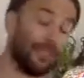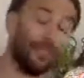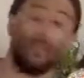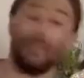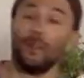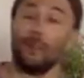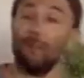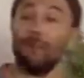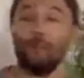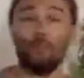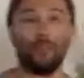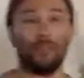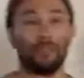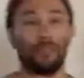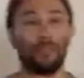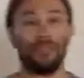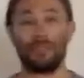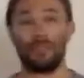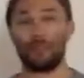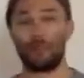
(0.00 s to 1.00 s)
lot of people
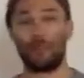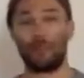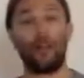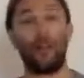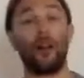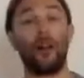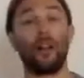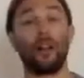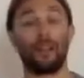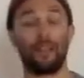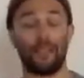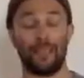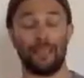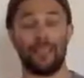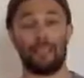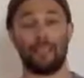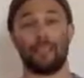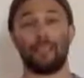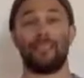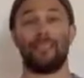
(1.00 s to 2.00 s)
aren't getting the quality
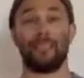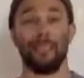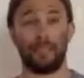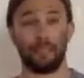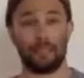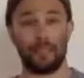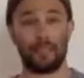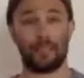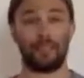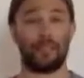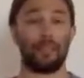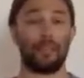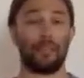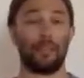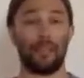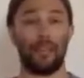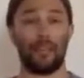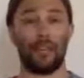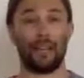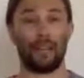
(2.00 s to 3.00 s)
of sleep that they would
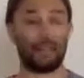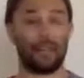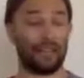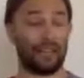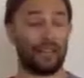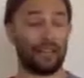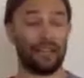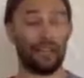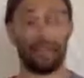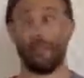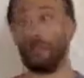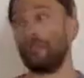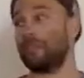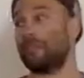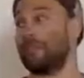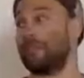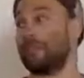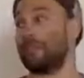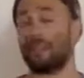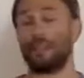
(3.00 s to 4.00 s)
like. And if you
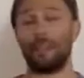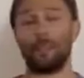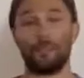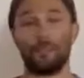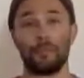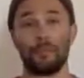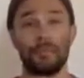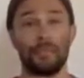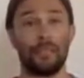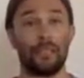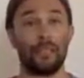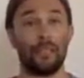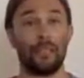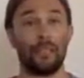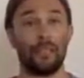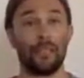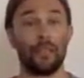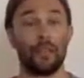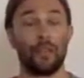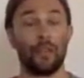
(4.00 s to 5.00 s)
haven't
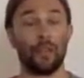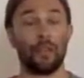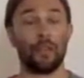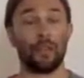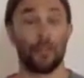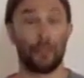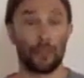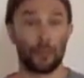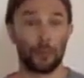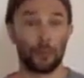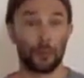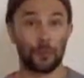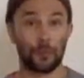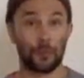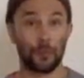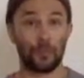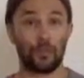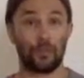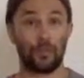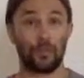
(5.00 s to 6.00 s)
seen James Nestor's
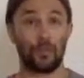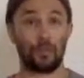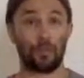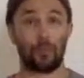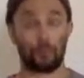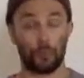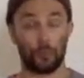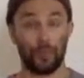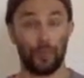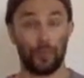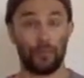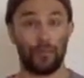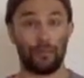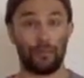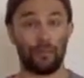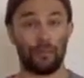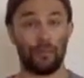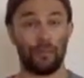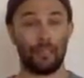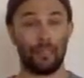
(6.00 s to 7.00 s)
book, Breathe,
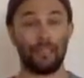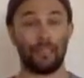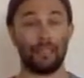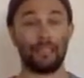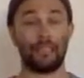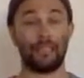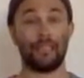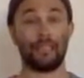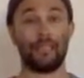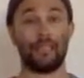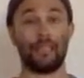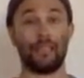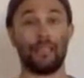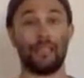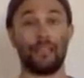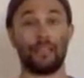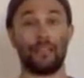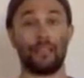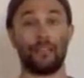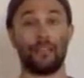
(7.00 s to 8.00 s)

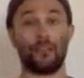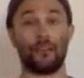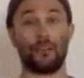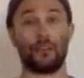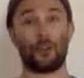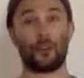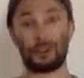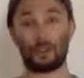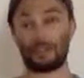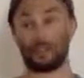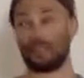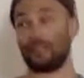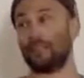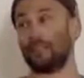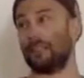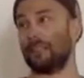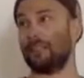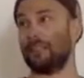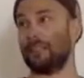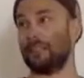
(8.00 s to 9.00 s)
the art
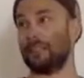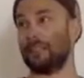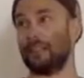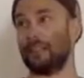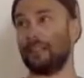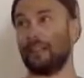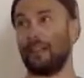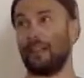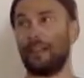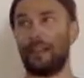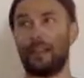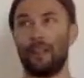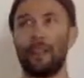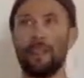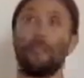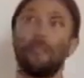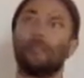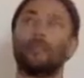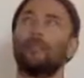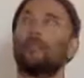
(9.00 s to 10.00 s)
of
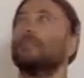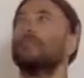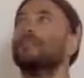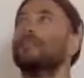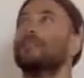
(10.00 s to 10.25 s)
the, what